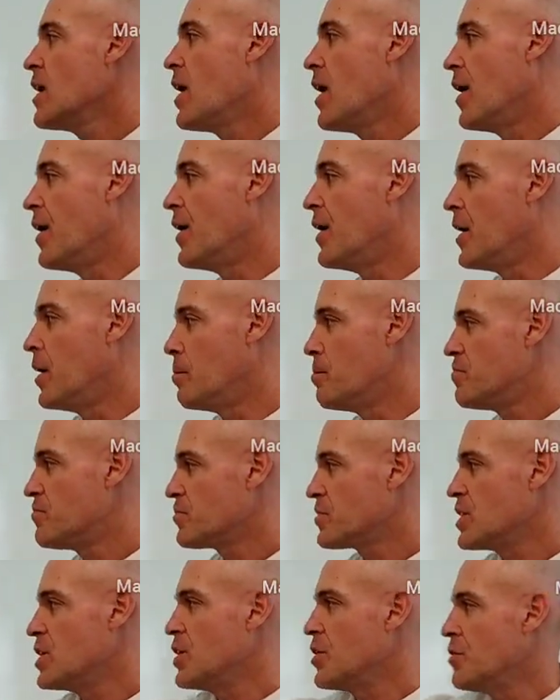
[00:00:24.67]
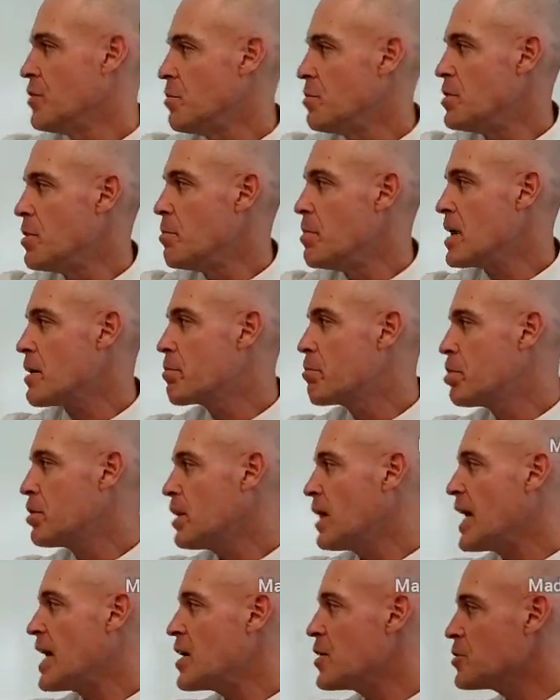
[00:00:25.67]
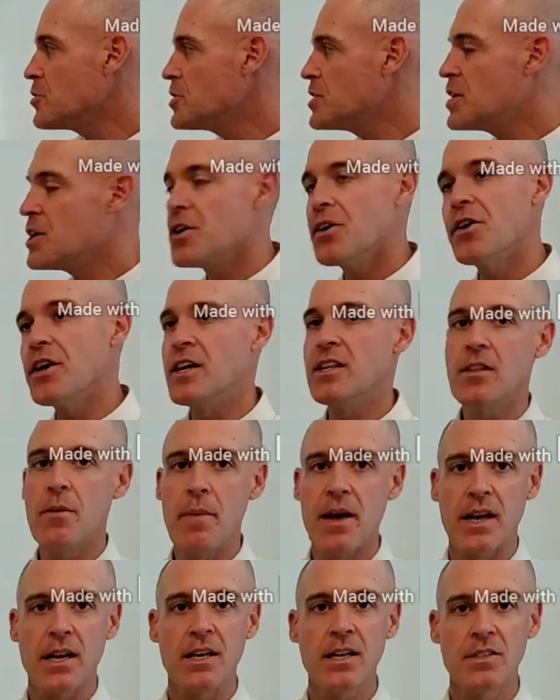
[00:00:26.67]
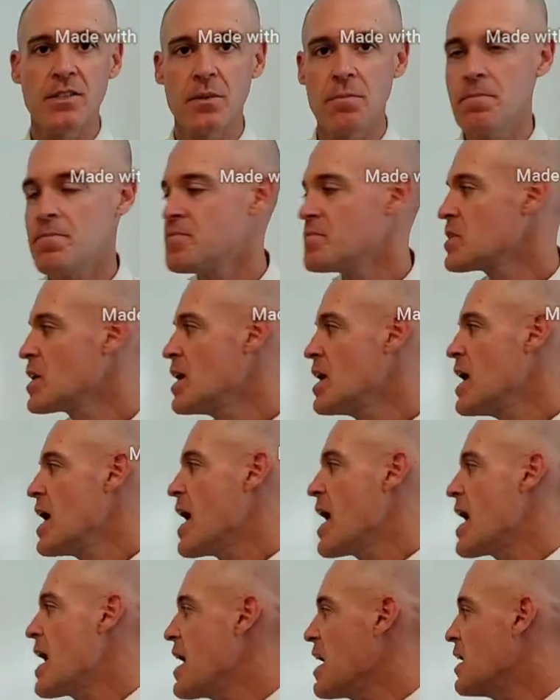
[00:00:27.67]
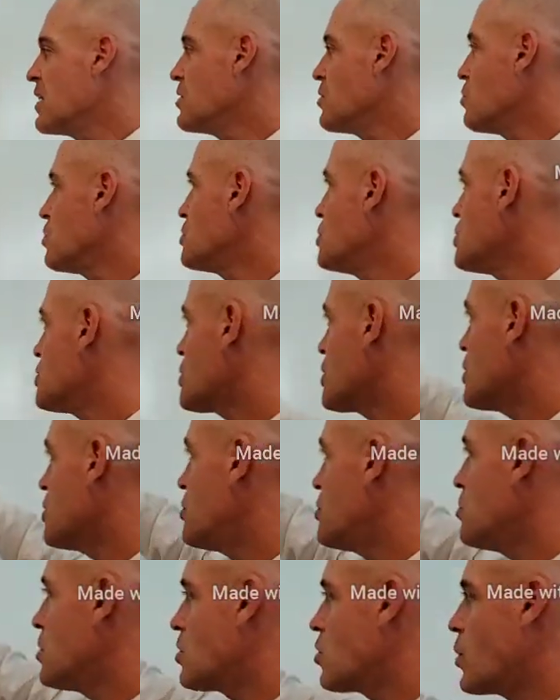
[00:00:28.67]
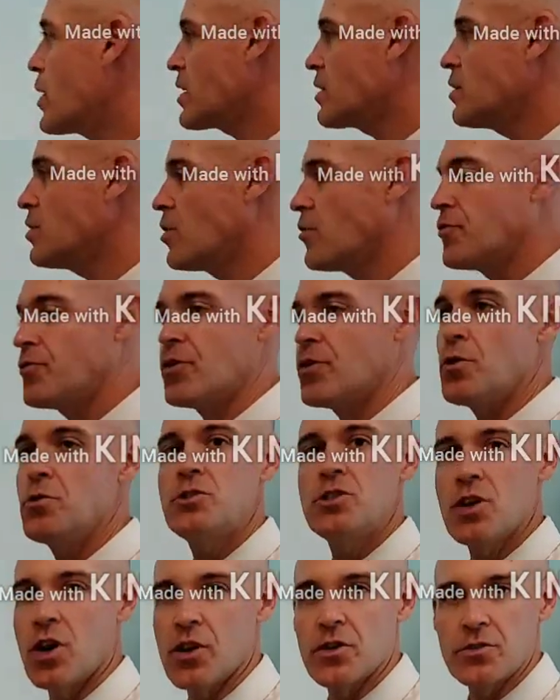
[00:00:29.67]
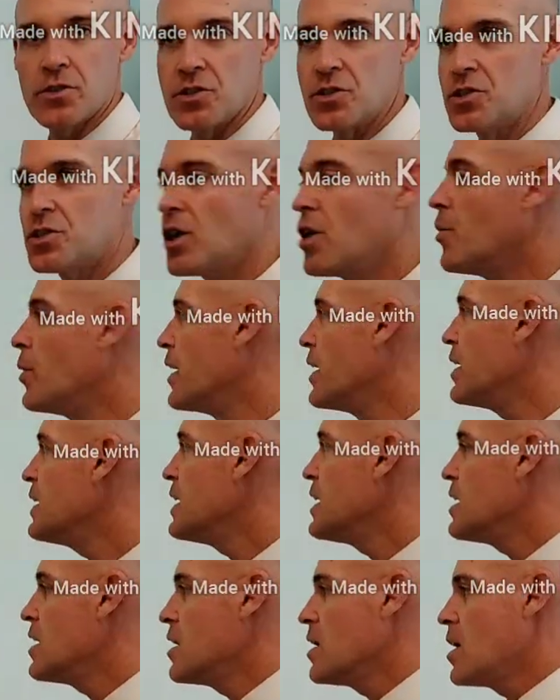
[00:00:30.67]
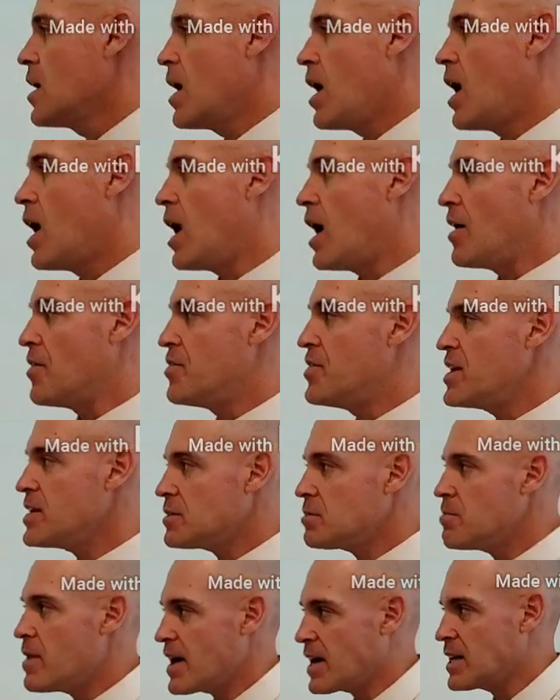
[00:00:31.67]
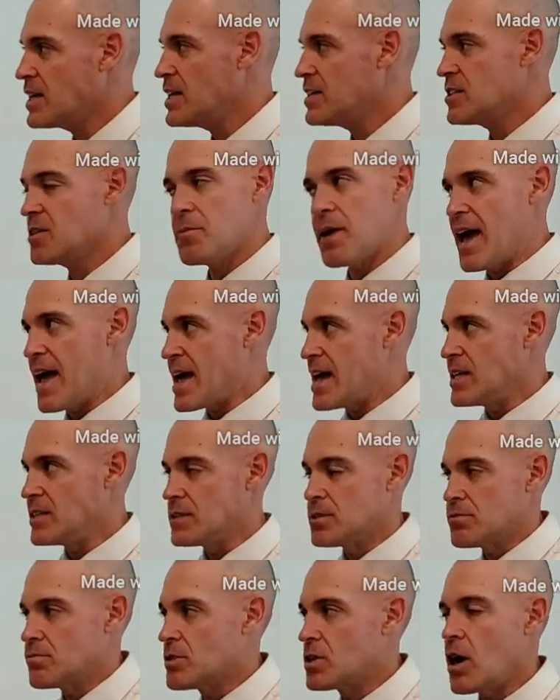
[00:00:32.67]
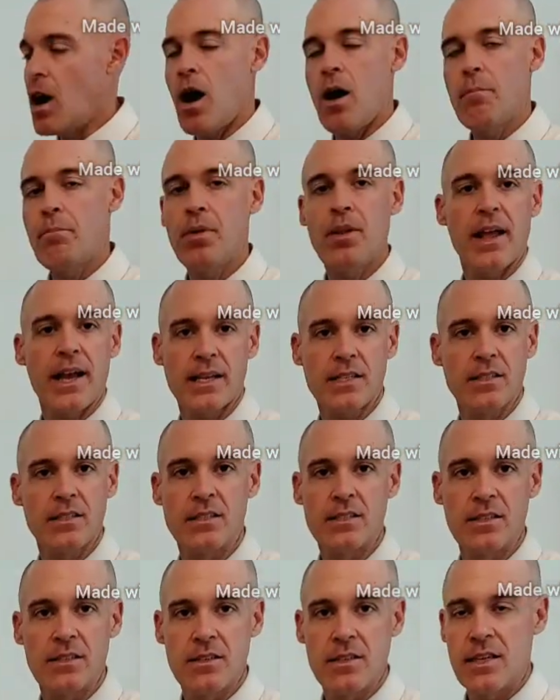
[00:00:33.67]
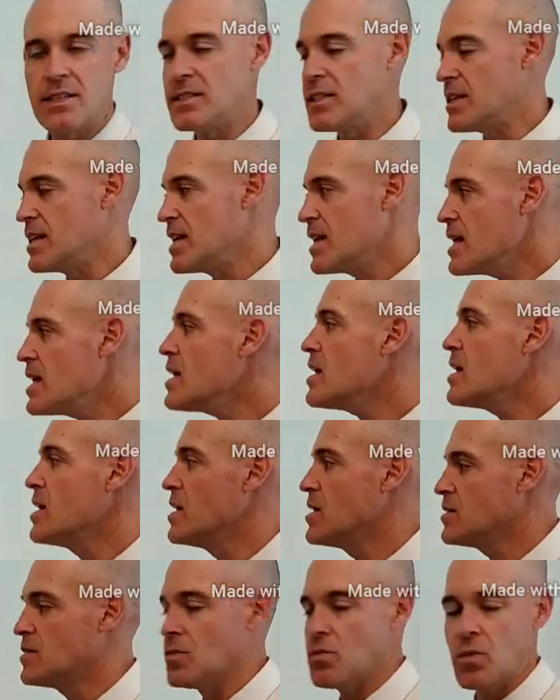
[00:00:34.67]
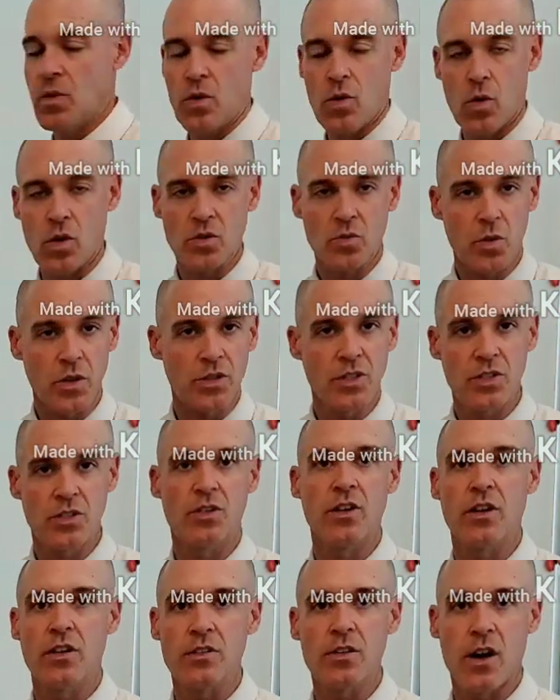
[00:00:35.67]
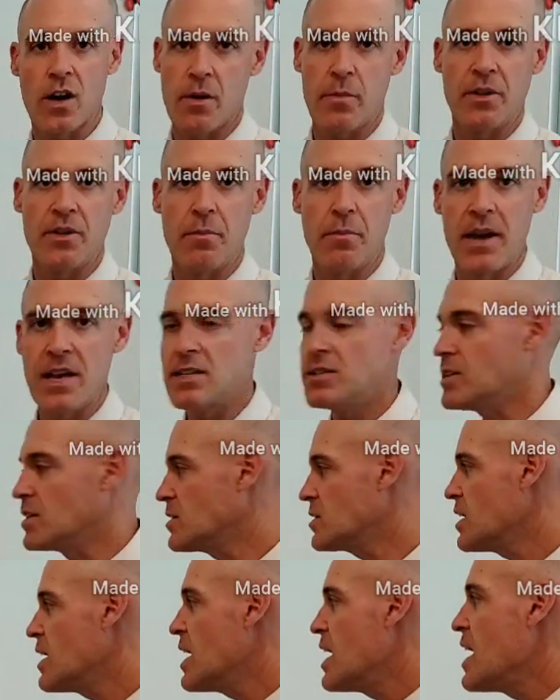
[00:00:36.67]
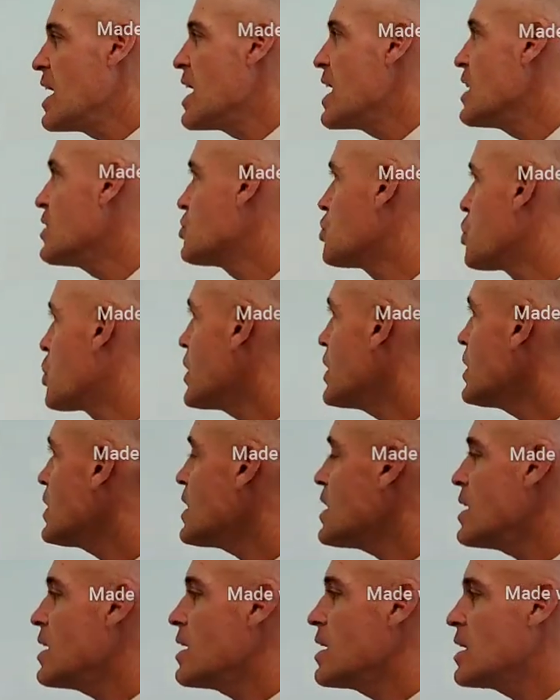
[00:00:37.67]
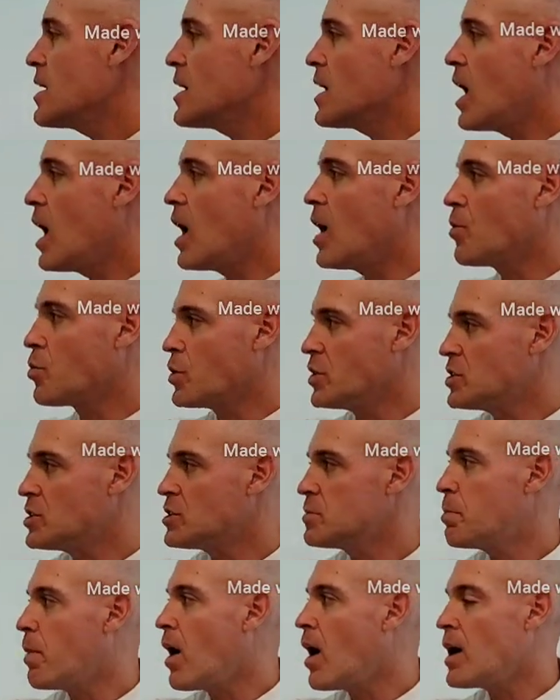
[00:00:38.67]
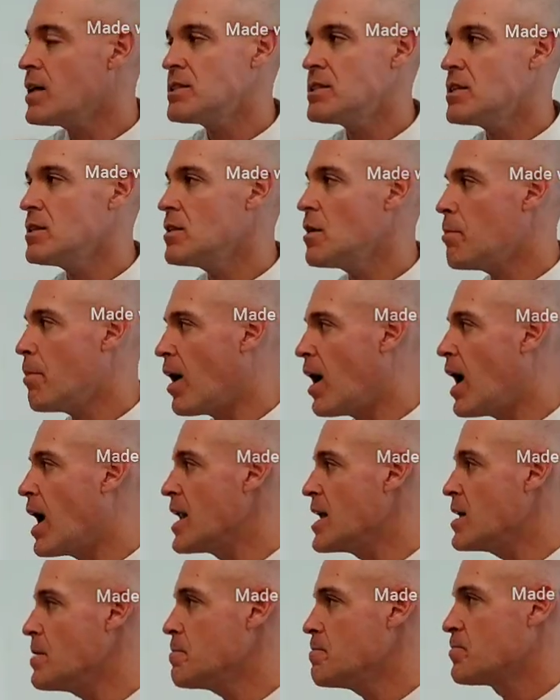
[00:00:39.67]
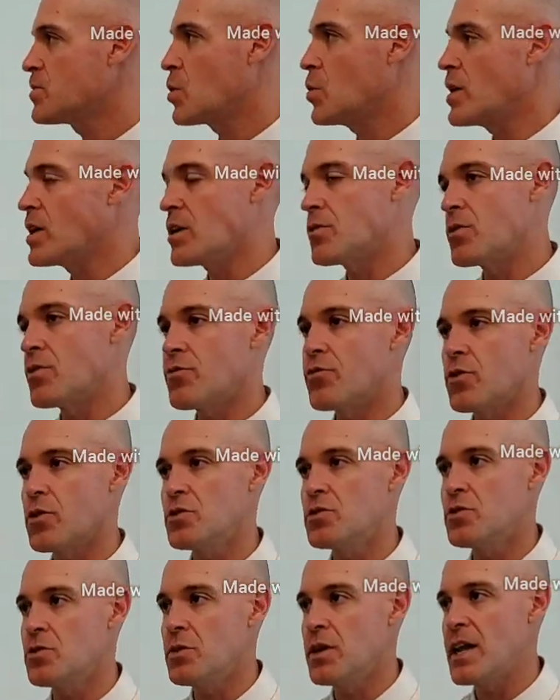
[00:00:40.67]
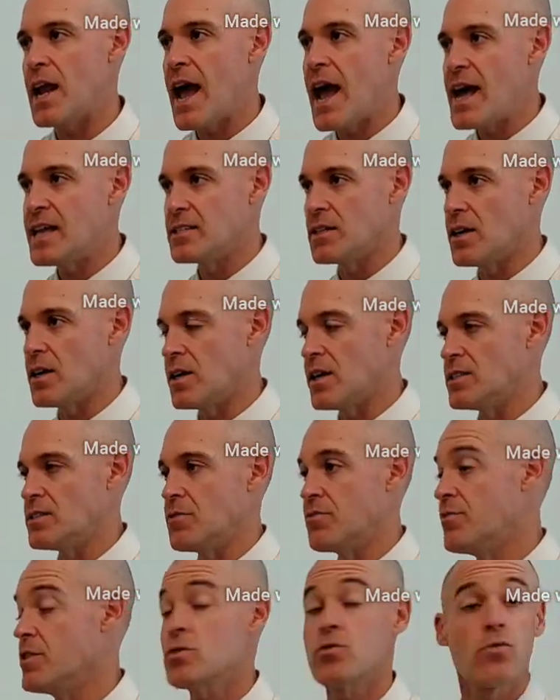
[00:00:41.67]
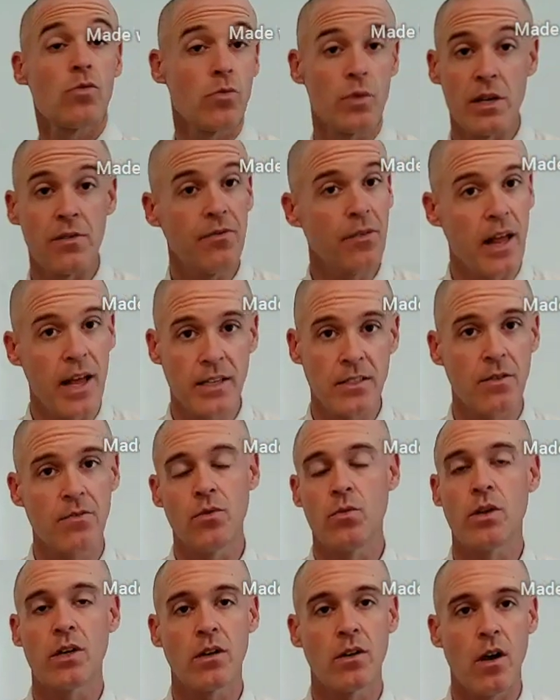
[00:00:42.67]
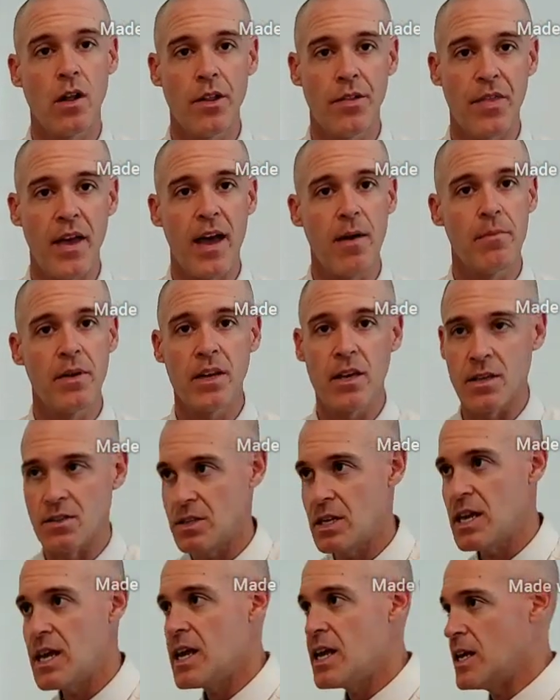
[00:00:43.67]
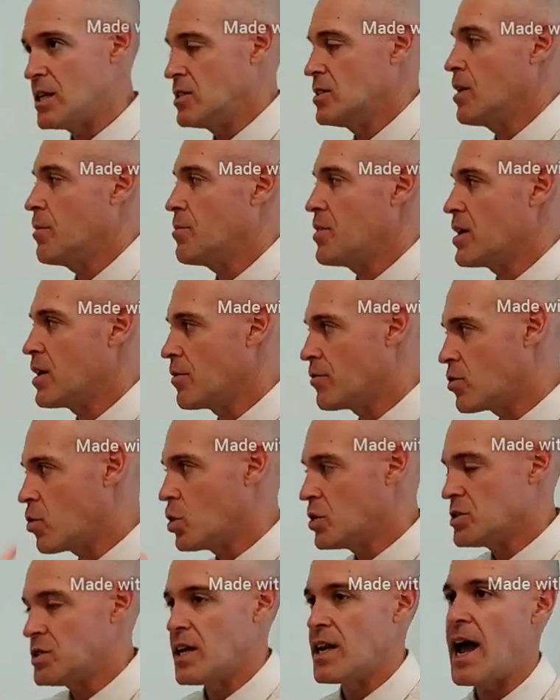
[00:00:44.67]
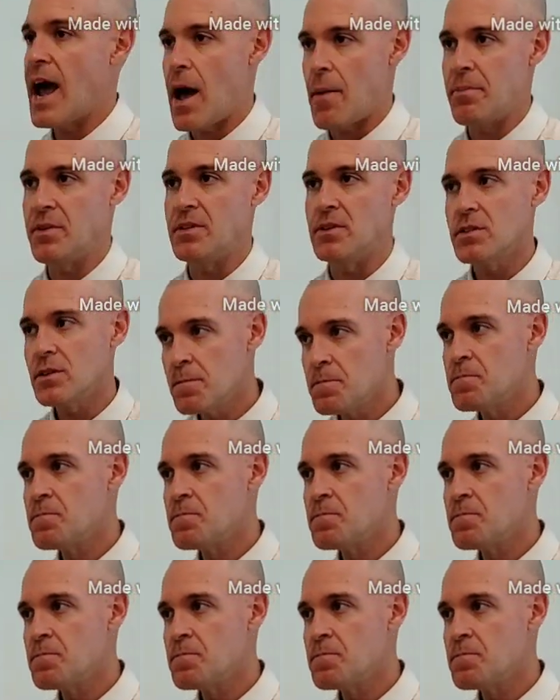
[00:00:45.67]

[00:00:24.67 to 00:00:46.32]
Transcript: um, you know, the, the big players here in the mechanism, and we're just gonna do a quick little flow chart to show it. Uh, this mechanism, as complex as it, as it is, and of course we're just gonna talk about the basics, is really a response in the body. We could refer to it as a, as a visceral reflex, if you wanna call it that, because it's something, of course, that happens